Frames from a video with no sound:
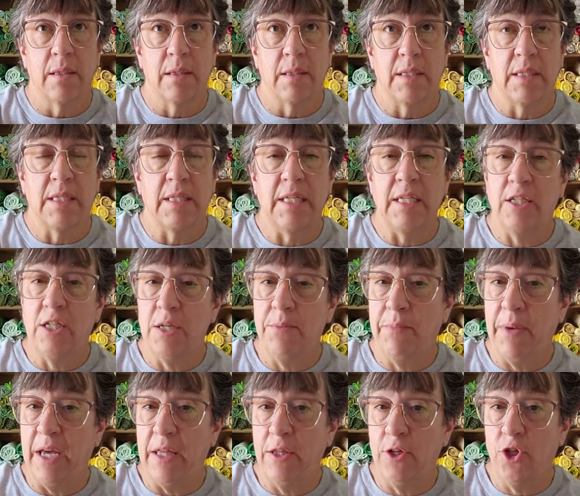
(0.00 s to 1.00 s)
Stitching
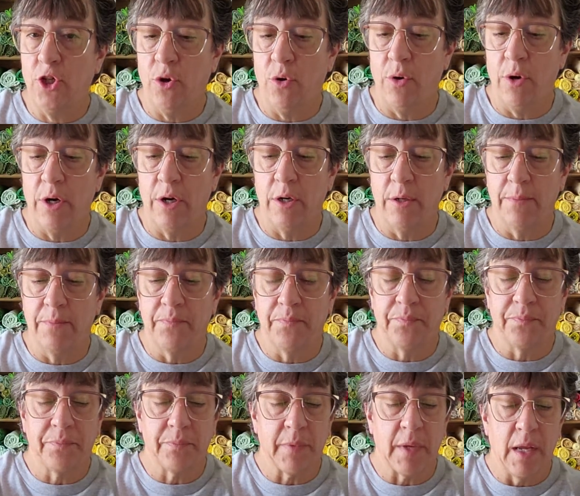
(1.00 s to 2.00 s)
by the Shore.
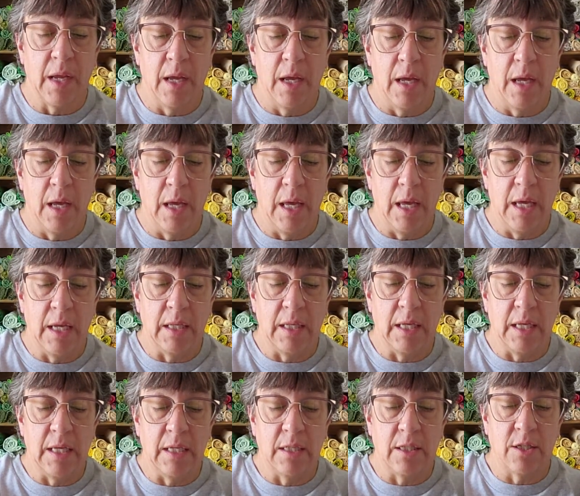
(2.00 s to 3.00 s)
It
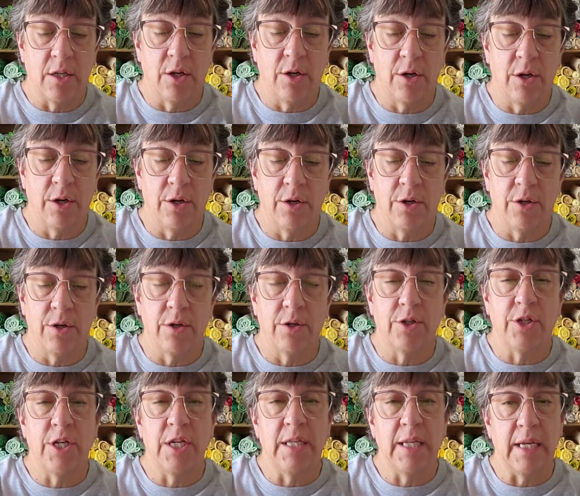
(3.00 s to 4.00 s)
is
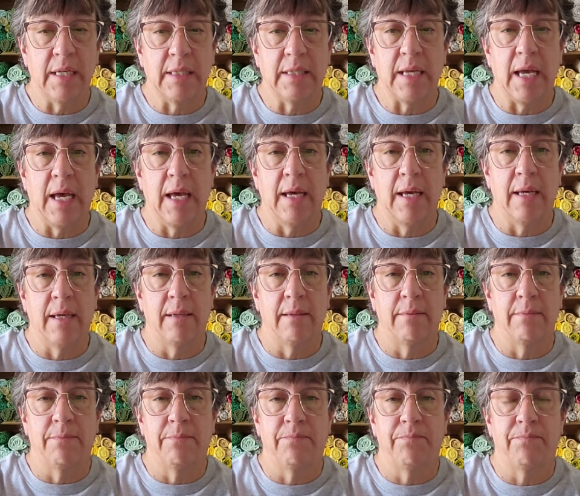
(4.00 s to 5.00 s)
she does
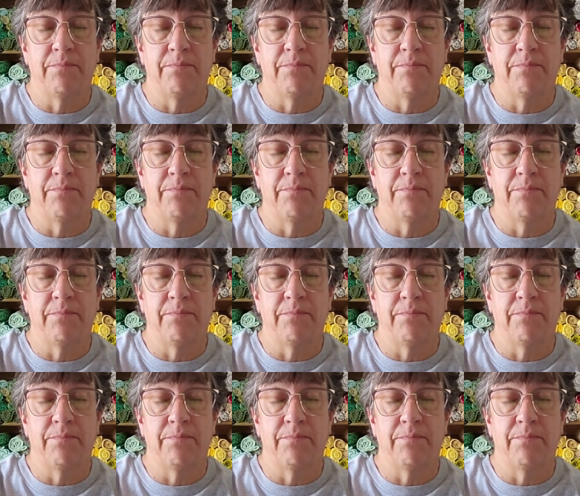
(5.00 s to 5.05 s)
a